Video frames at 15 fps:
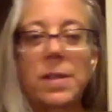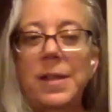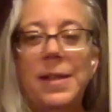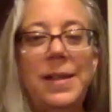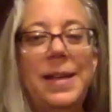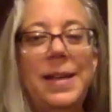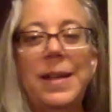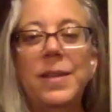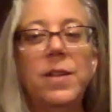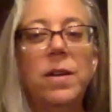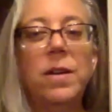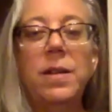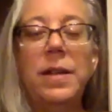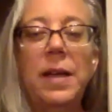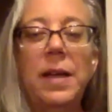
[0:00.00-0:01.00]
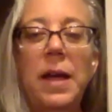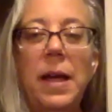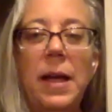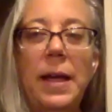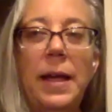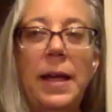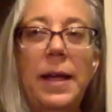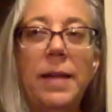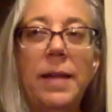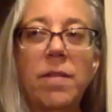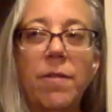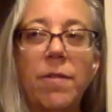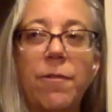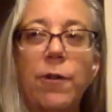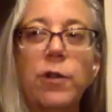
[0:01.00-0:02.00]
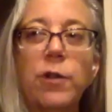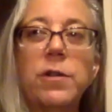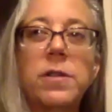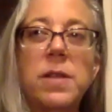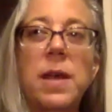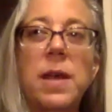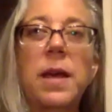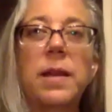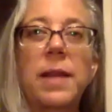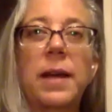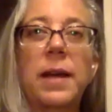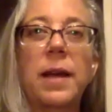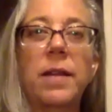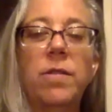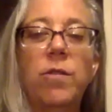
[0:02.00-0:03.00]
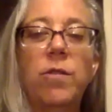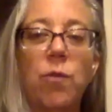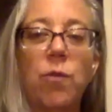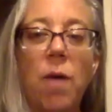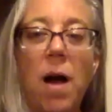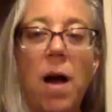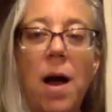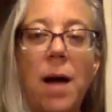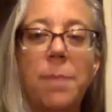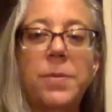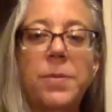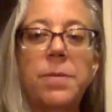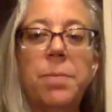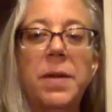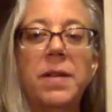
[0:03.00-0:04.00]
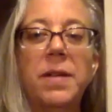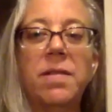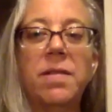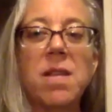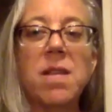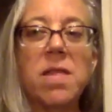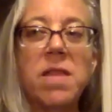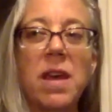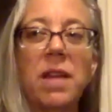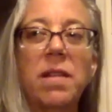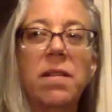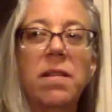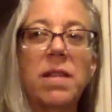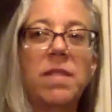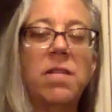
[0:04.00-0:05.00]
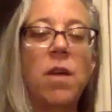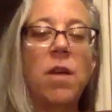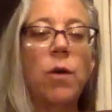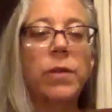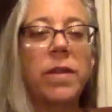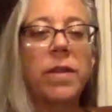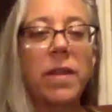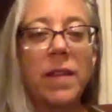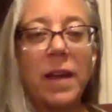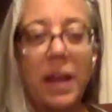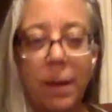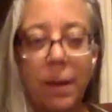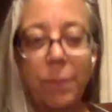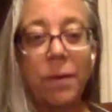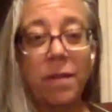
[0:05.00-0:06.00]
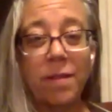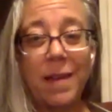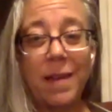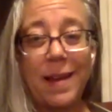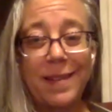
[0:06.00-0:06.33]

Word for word: yeah, it's the first thing that gets dropped, but it's the thing that's the only thing that keeps us